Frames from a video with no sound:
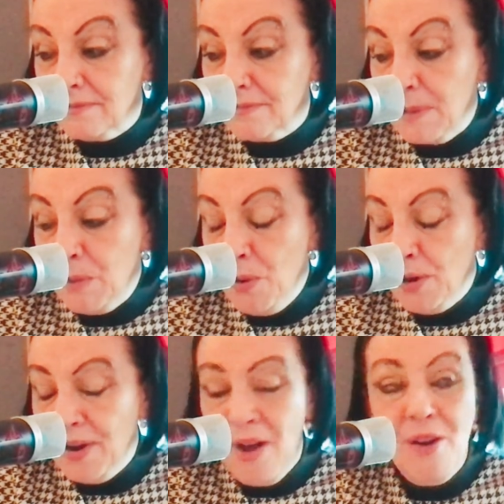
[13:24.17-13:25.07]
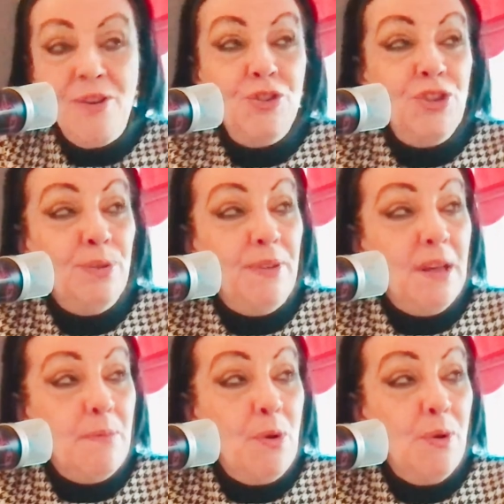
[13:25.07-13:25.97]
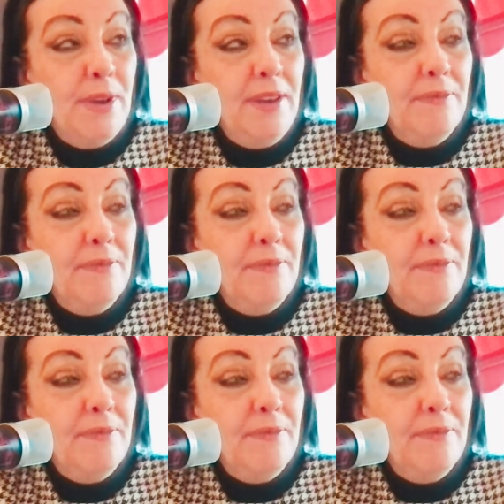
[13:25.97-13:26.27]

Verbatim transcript: Broken heart. She's with her boy.